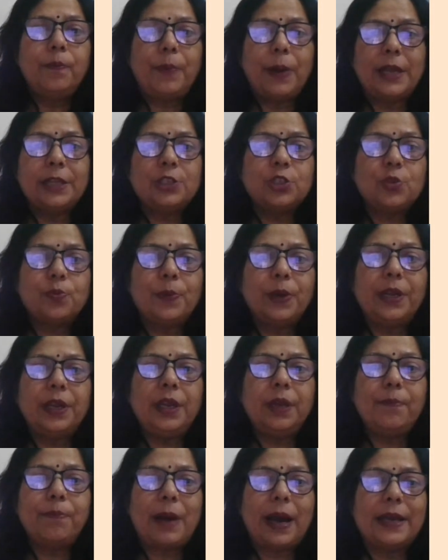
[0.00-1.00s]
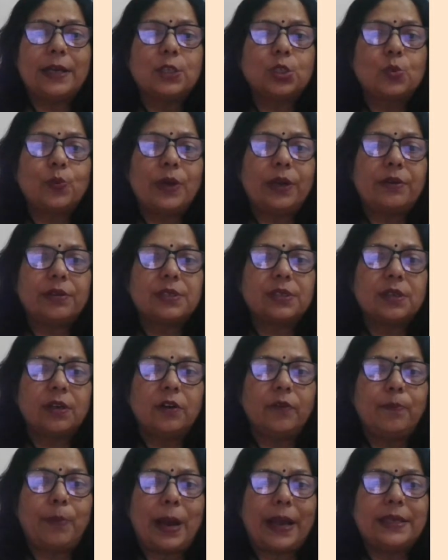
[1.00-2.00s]
Pachmarhi Biosphere
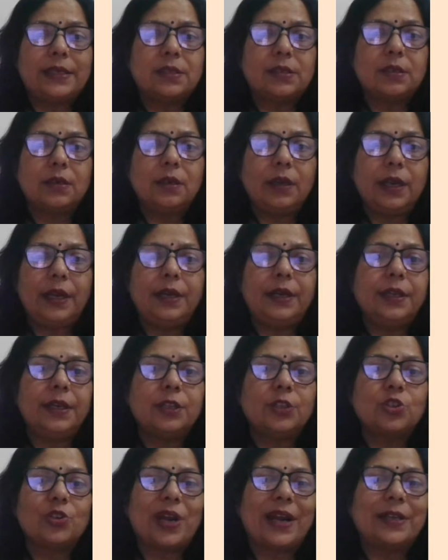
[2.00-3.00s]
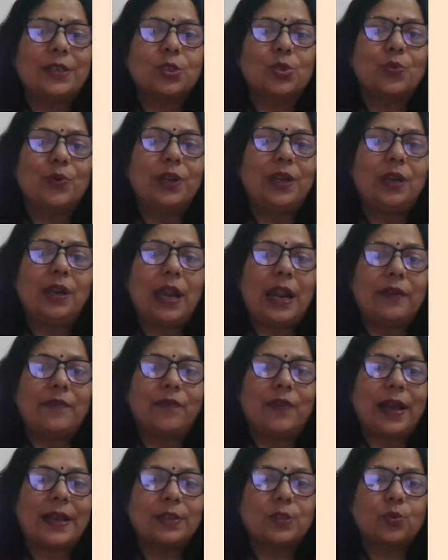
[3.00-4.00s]
Reserve, bison, Indian giant squirrel and
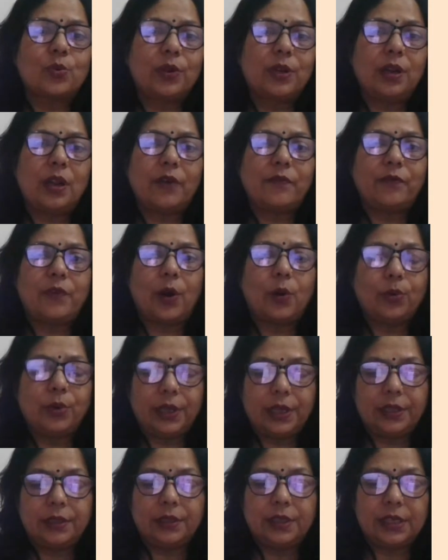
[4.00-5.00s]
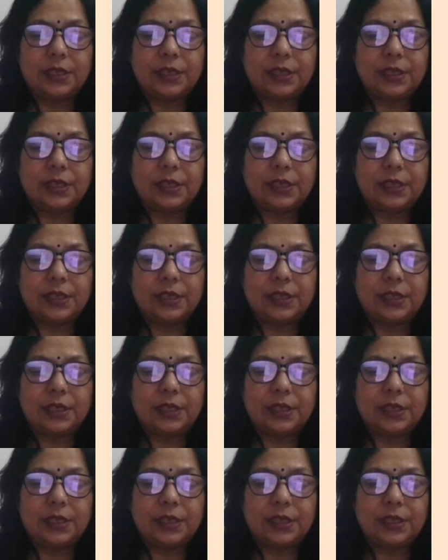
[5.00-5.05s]
flying squirrel are found in